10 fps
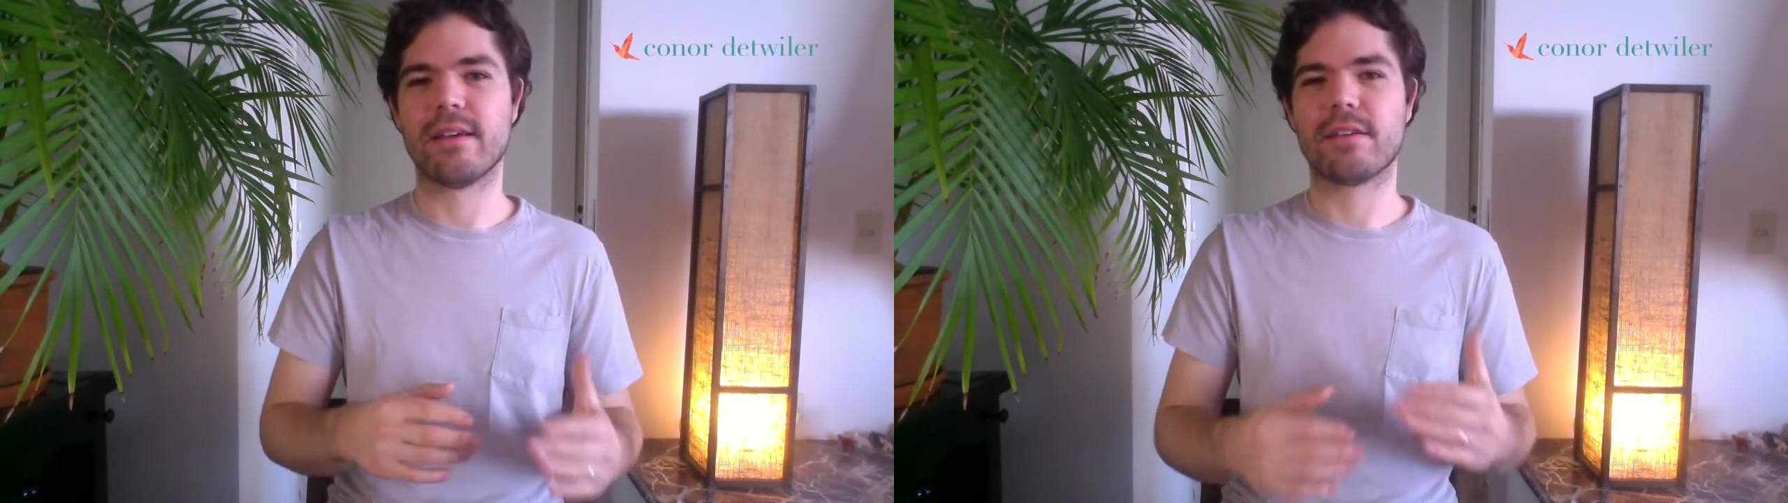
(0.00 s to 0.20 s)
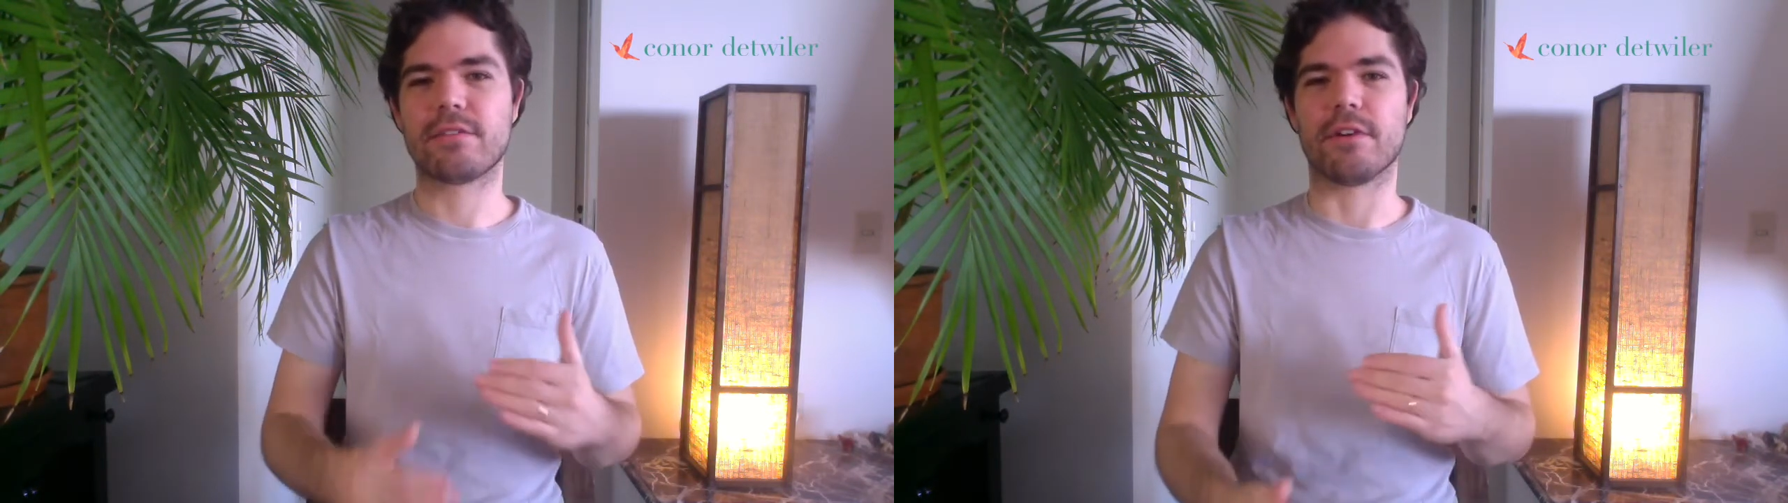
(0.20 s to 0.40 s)

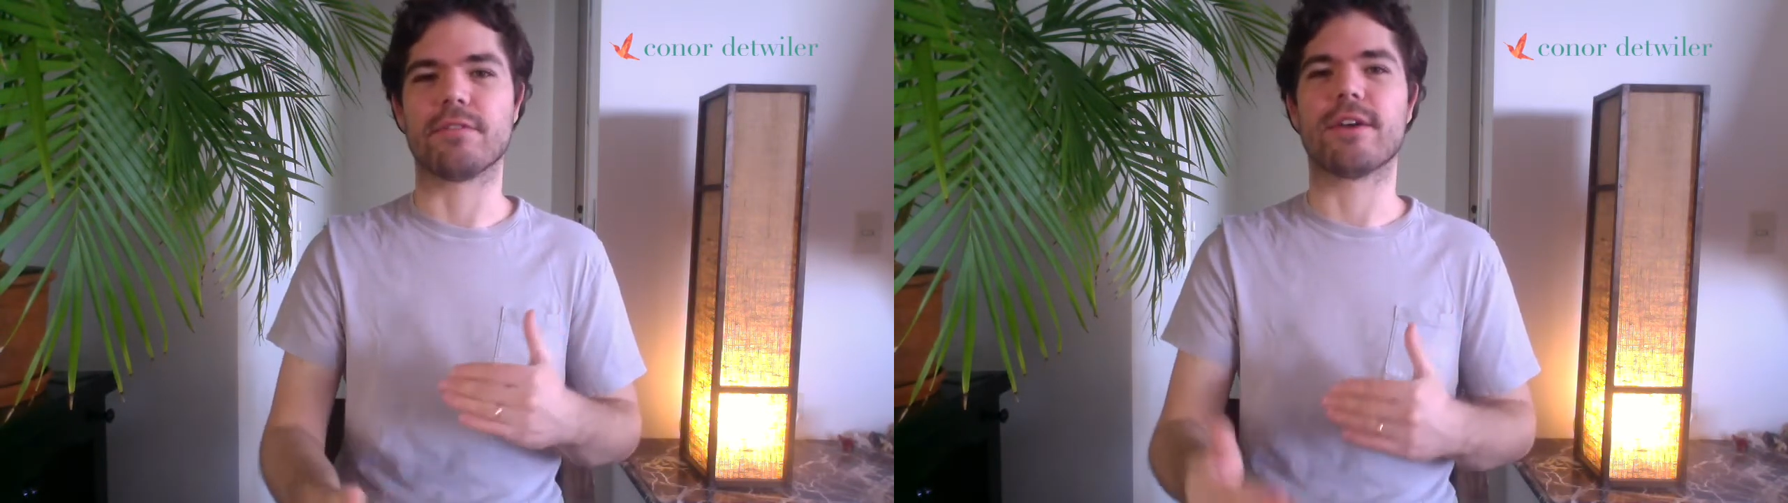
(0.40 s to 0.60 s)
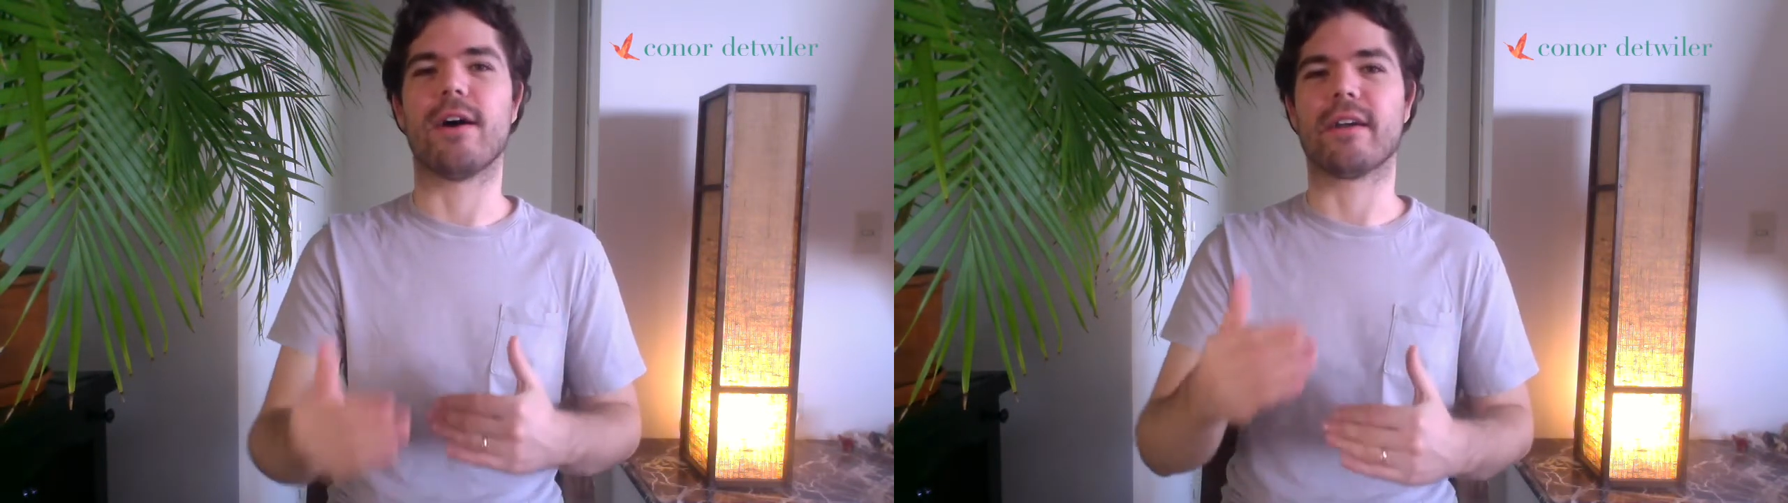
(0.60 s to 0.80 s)
start
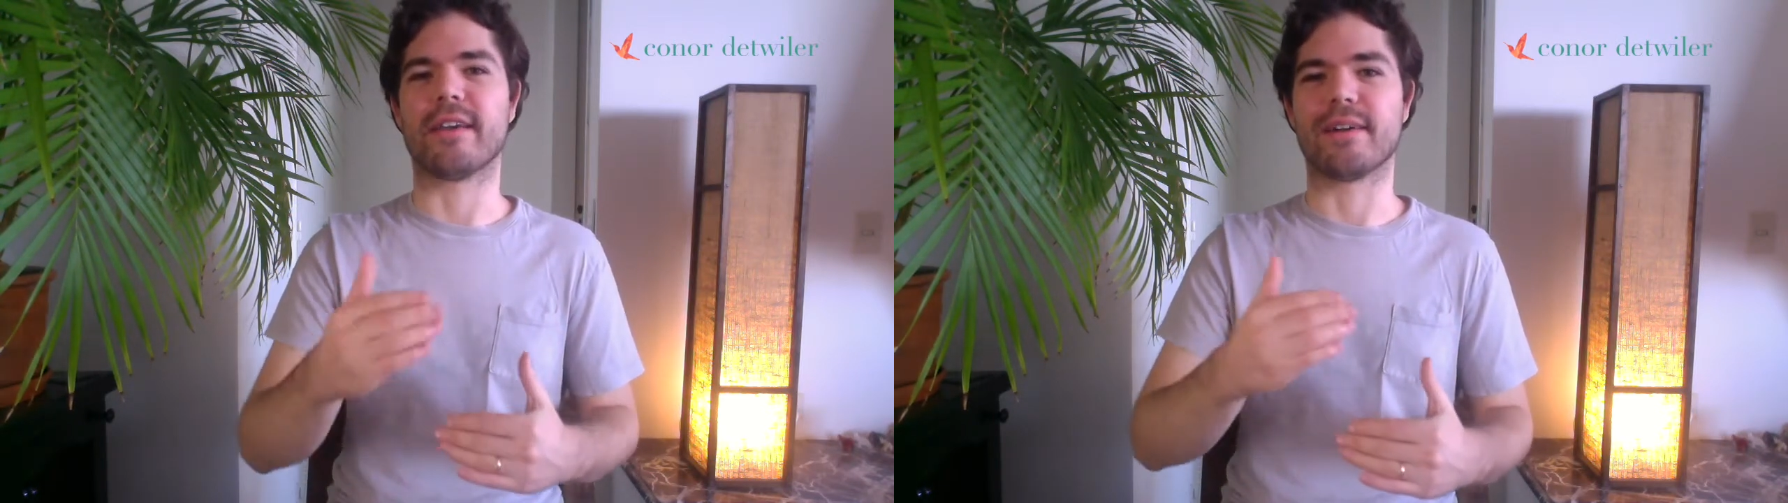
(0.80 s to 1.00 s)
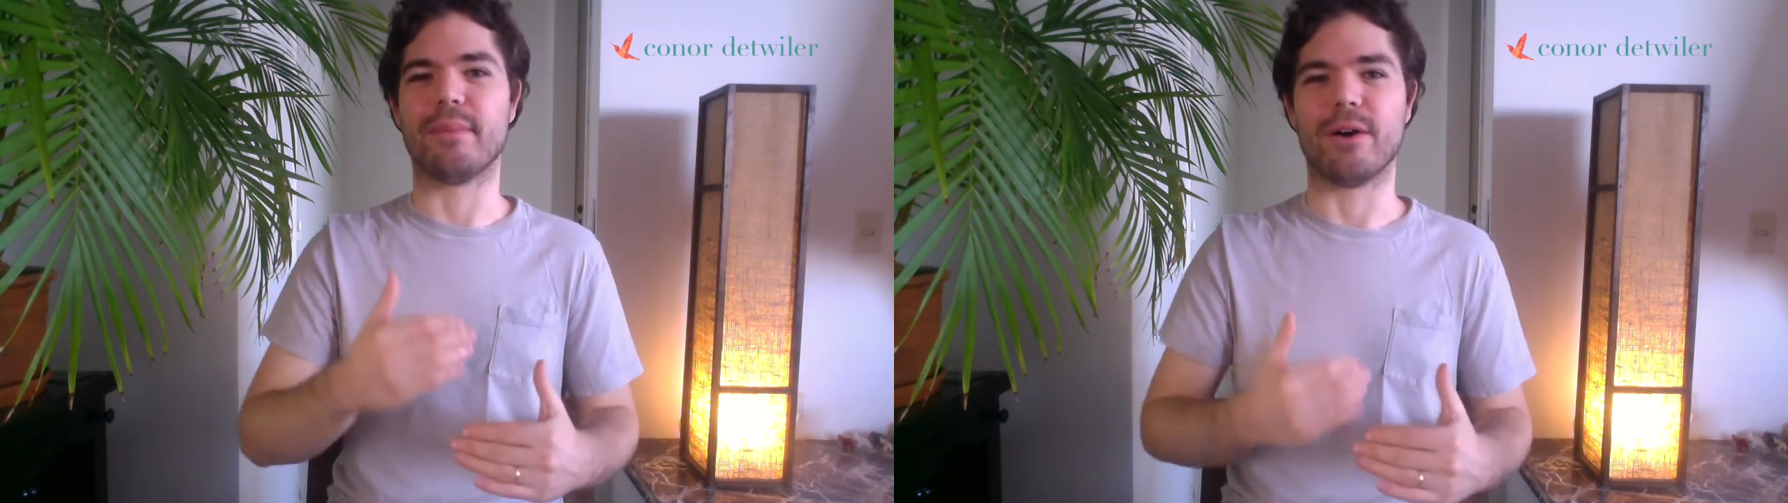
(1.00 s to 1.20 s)

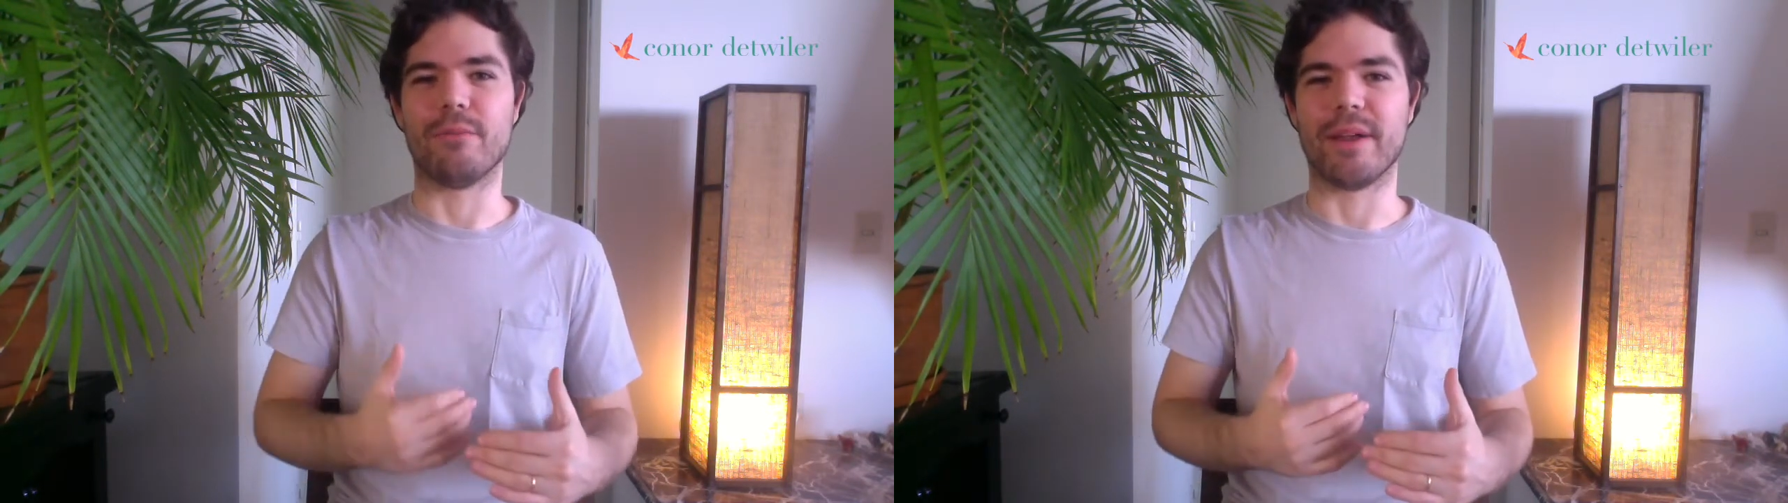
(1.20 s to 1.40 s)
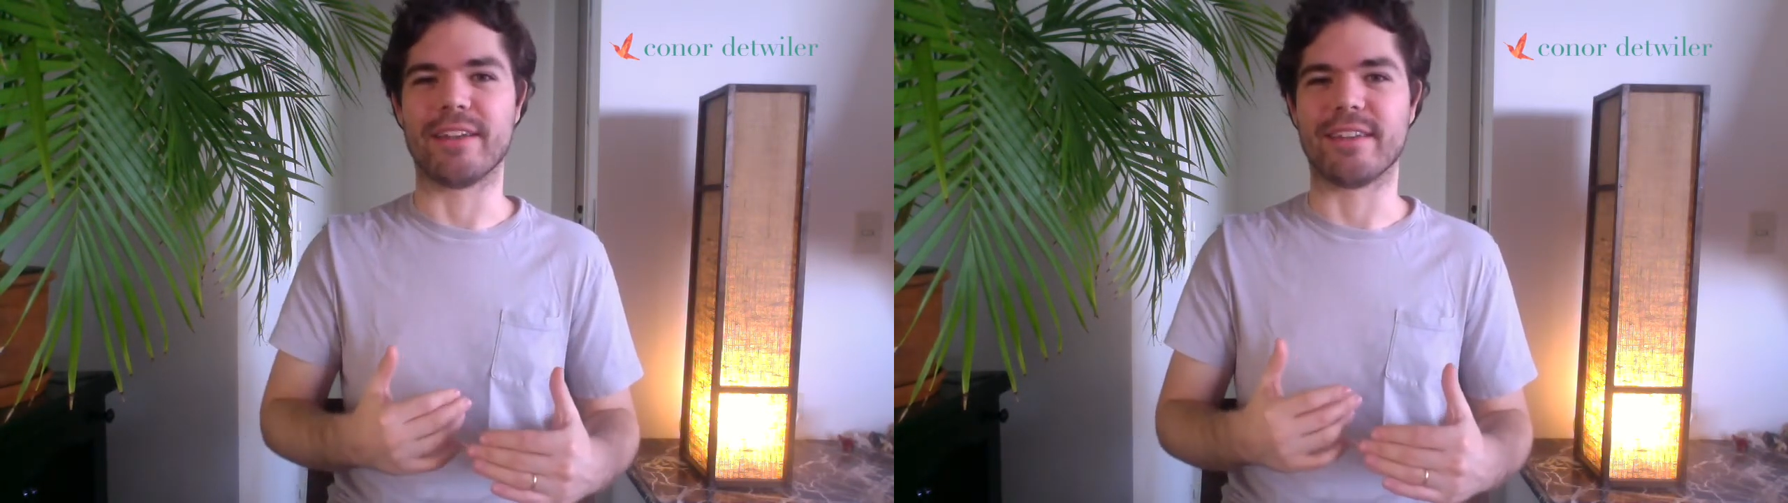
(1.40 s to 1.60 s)
talking about
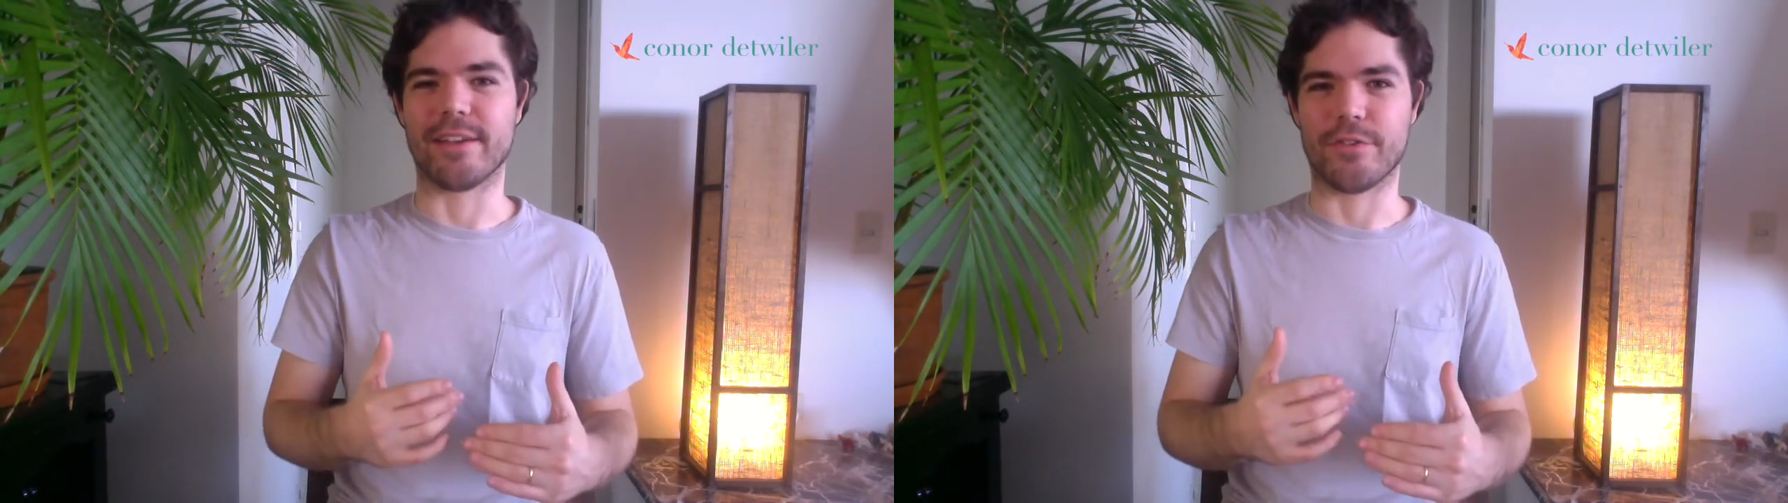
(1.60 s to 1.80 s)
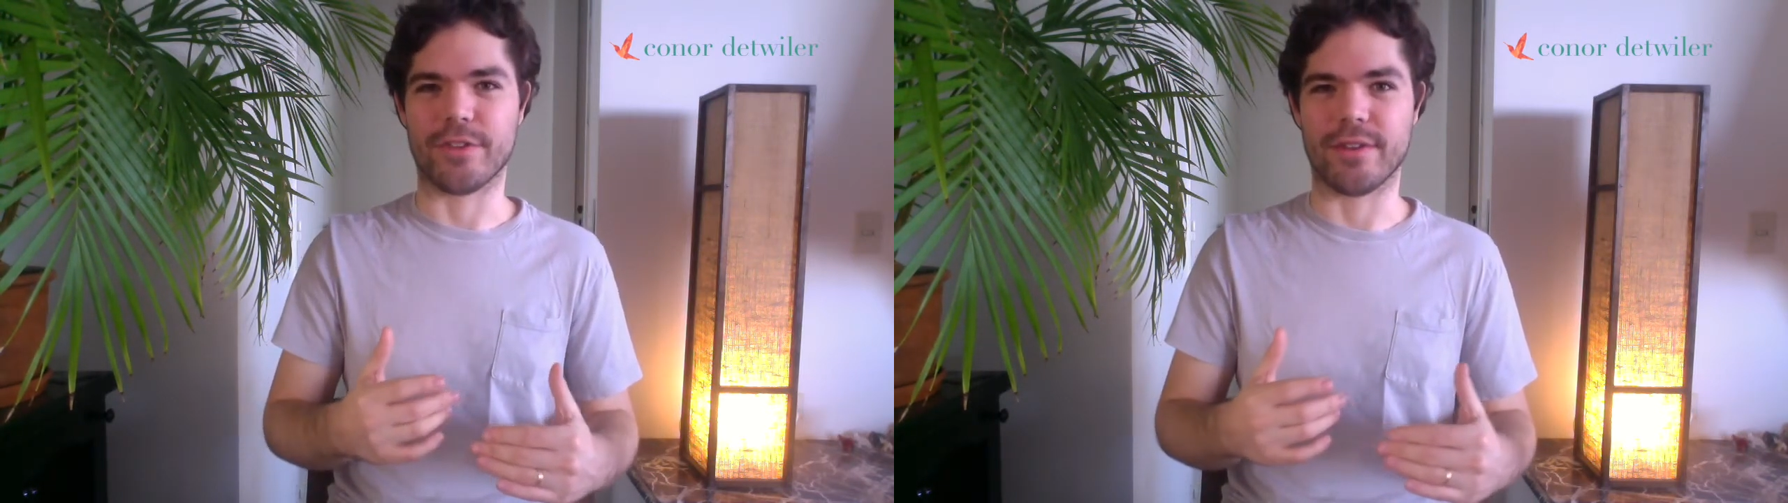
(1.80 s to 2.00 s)

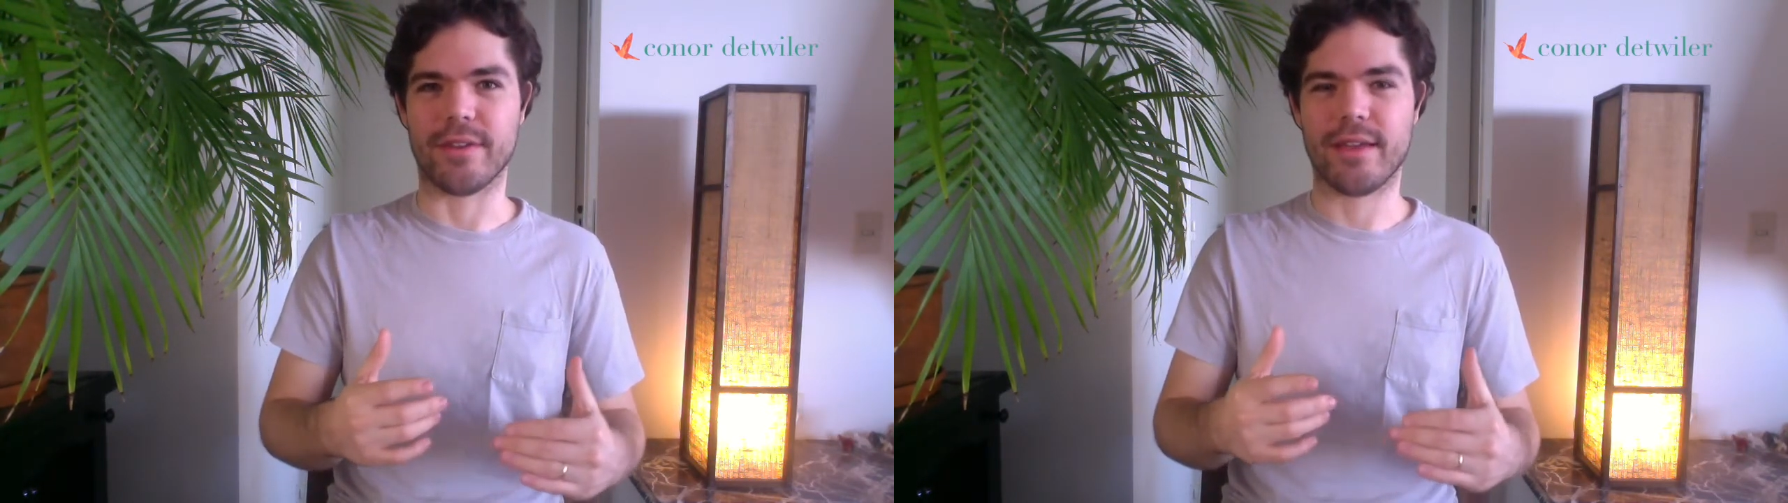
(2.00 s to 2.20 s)
meditation,